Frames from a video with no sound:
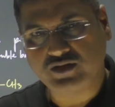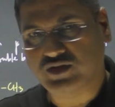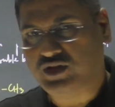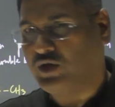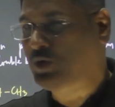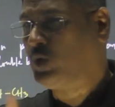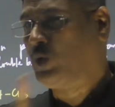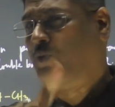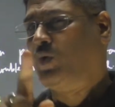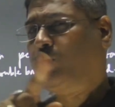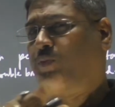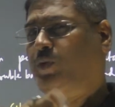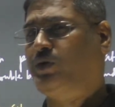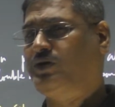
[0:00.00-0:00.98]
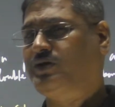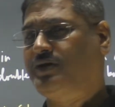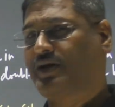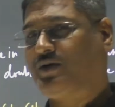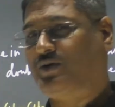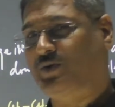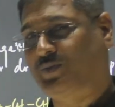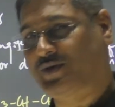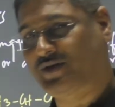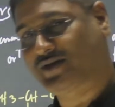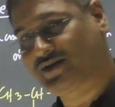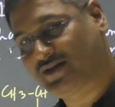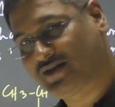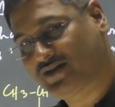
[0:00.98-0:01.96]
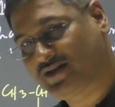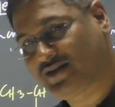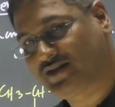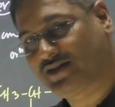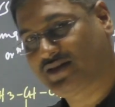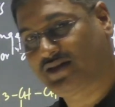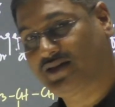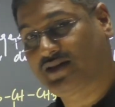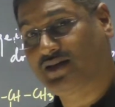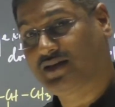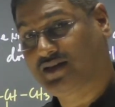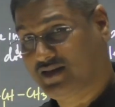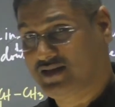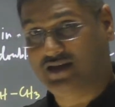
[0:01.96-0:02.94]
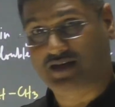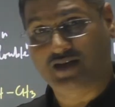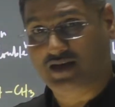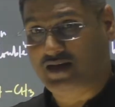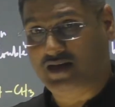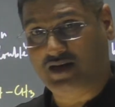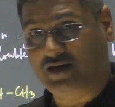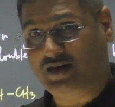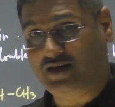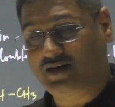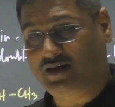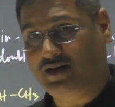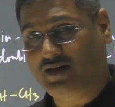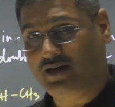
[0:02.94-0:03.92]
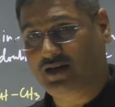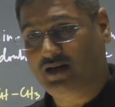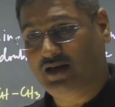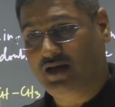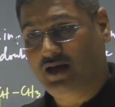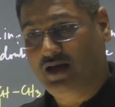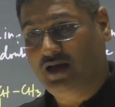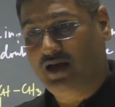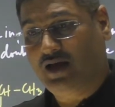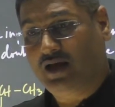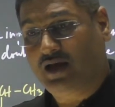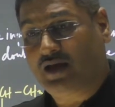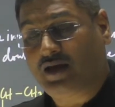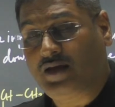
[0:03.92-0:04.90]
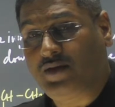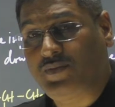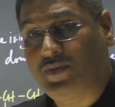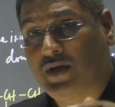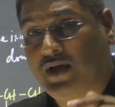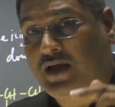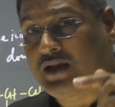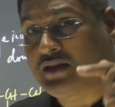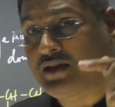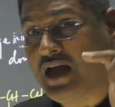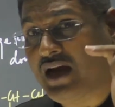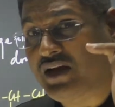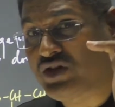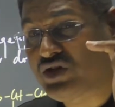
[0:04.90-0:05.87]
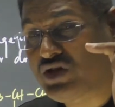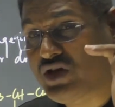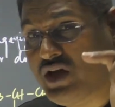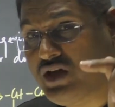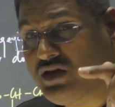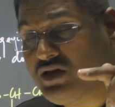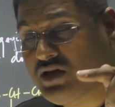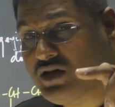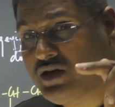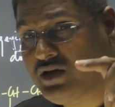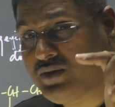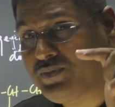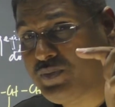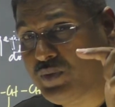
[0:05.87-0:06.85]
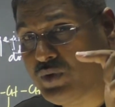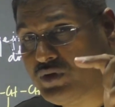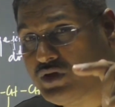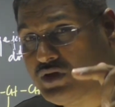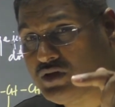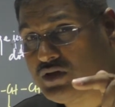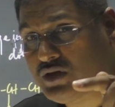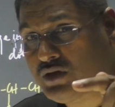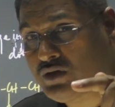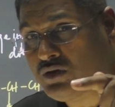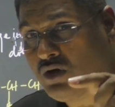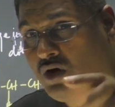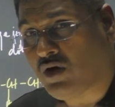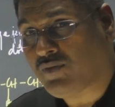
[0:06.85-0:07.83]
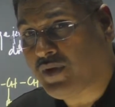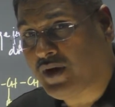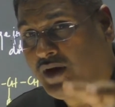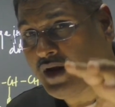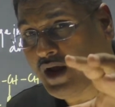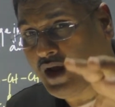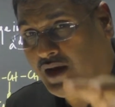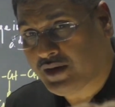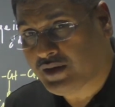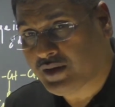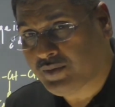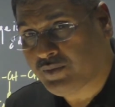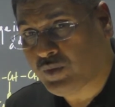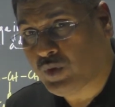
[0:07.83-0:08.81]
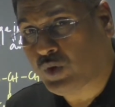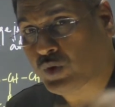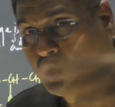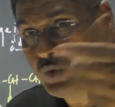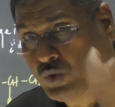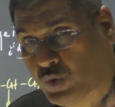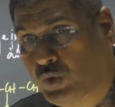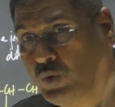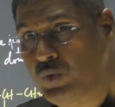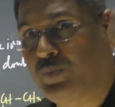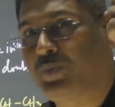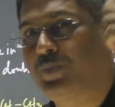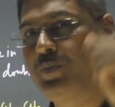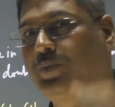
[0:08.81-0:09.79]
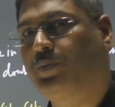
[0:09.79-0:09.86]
then no more position isomers. Correct? If that change in position of an atom or group